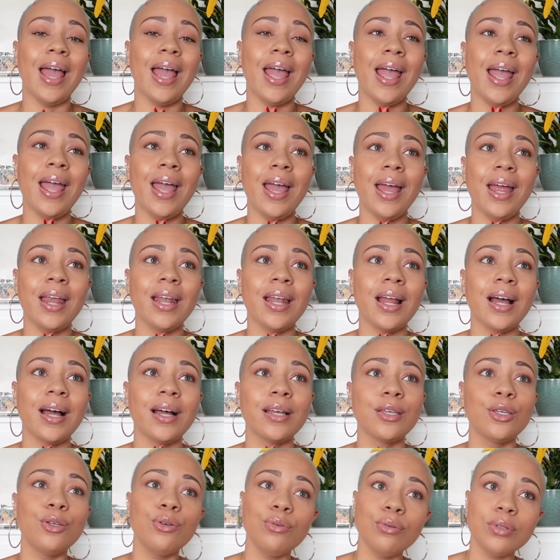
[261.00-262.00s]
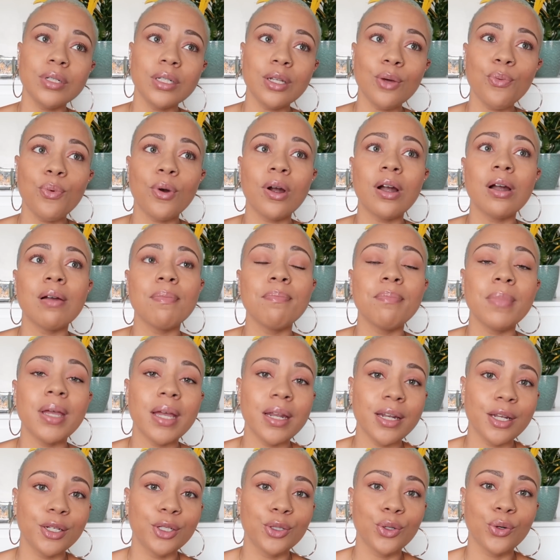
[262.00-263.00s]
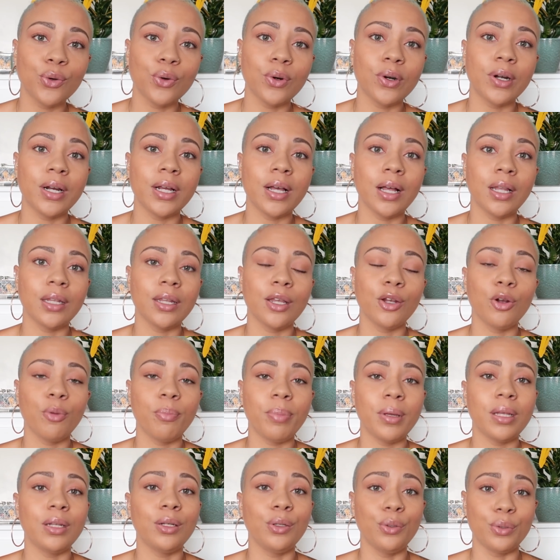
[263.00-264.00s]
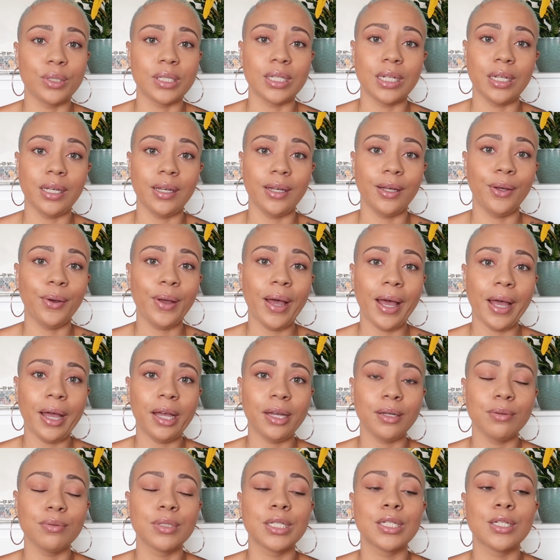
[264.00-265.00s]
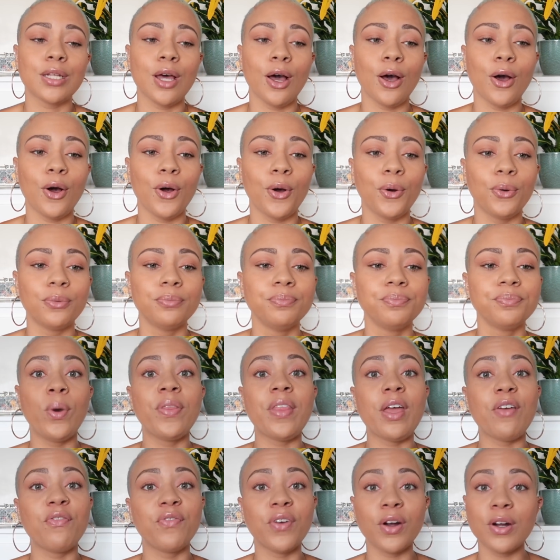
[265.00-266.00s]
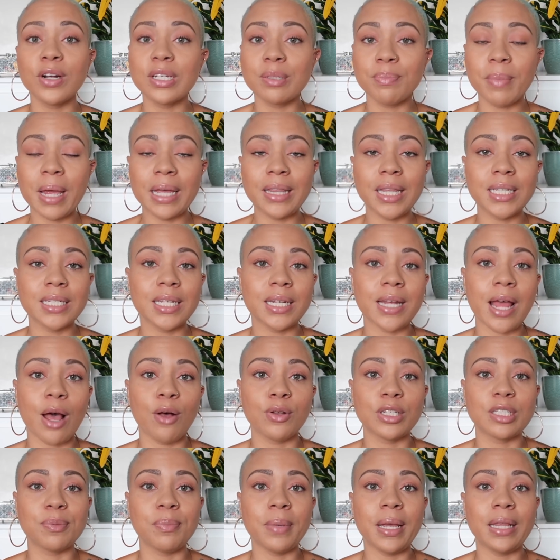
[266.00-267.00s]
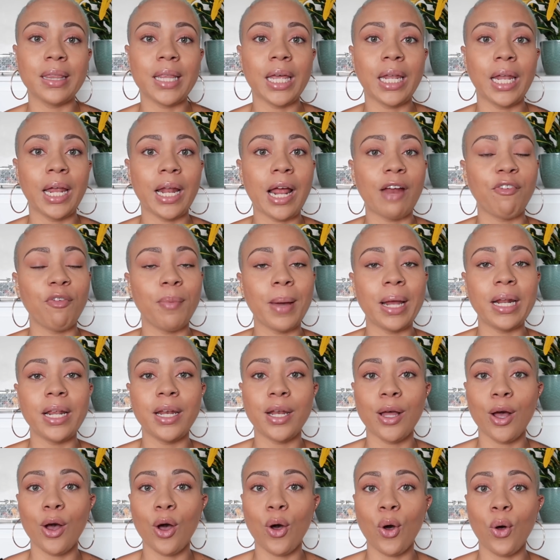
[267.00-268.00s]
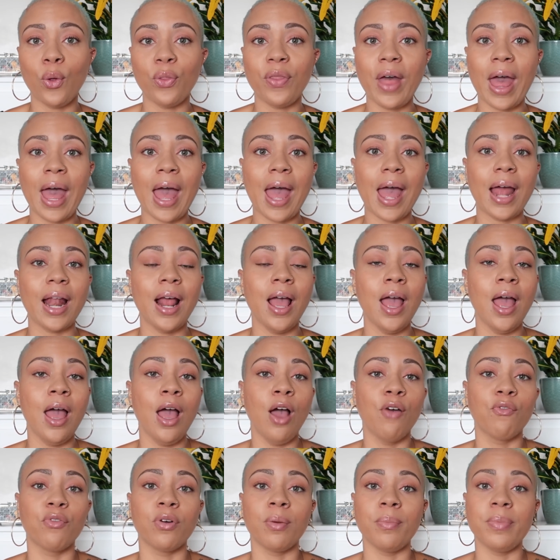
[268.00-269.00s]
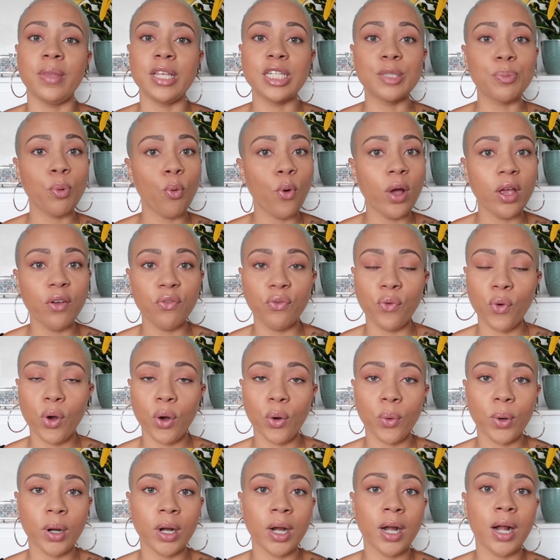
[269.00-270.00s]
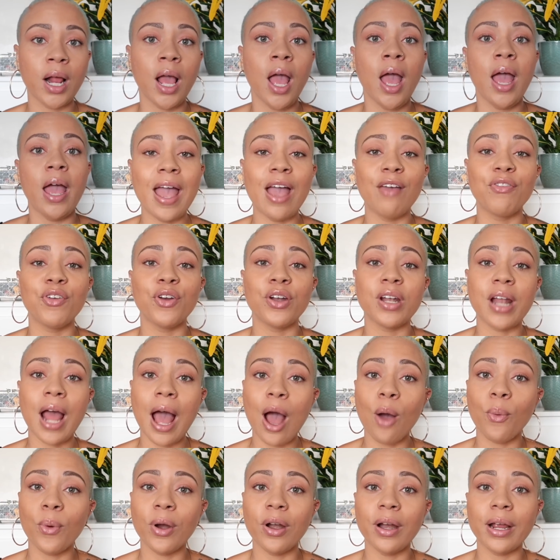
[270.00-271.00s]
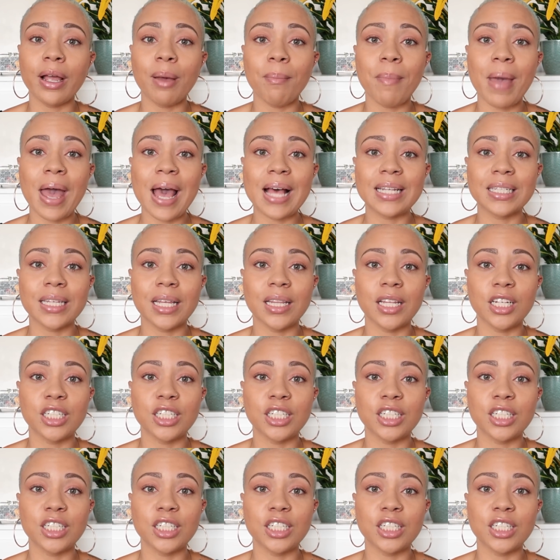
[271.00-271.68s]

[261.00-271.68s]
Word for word: And I use the word mandatory a little bit loosely, okay? So when they first made this announcement, they let everybody know that from this point forward, if you're not wearing a mask in